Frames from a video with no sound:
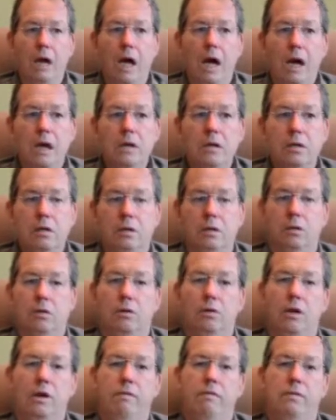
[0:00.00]

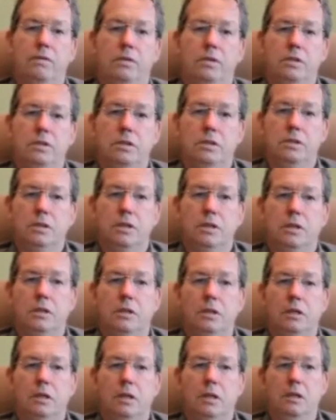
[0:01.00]
ungratefulness is,
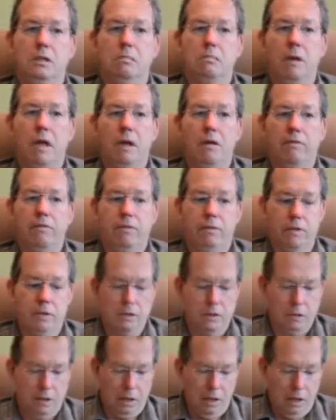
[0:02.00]
is
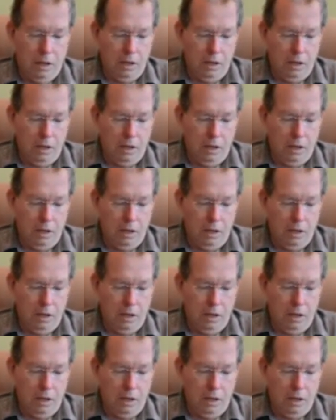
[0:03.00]
manifest